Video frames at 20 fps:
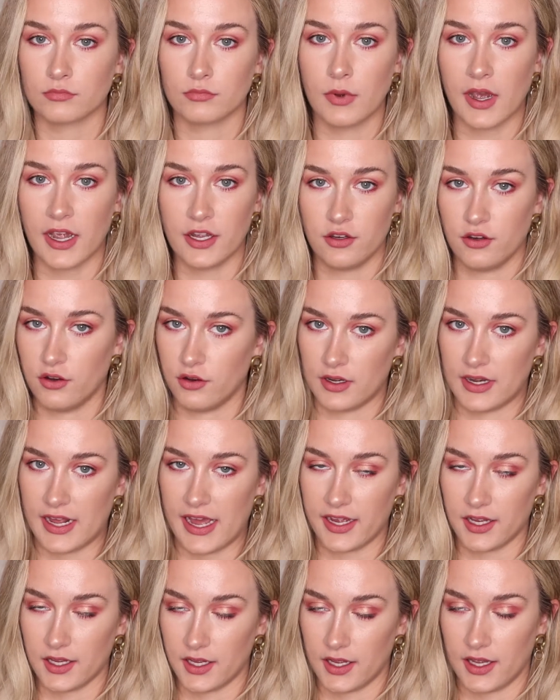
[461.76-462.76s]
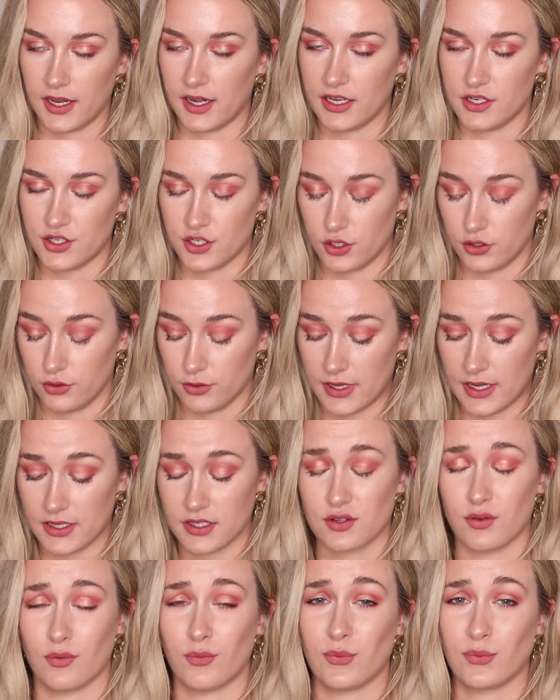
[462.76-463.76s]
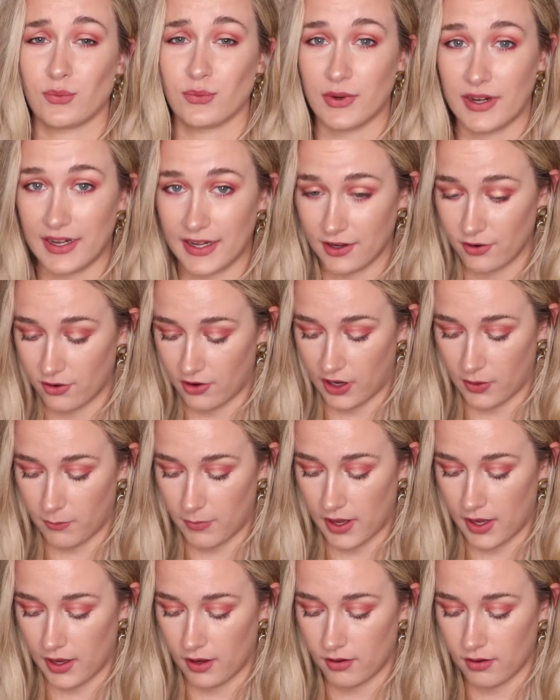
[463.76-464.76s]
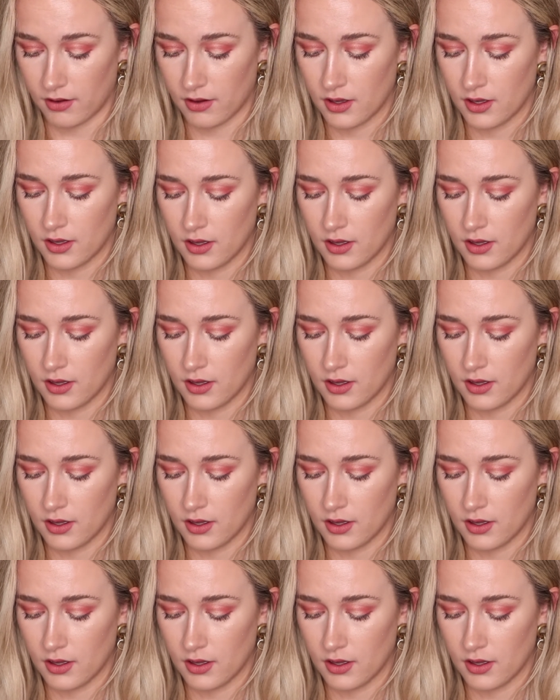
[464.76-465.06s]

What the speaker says: I knew I'd like it, and I do. It's really creamy.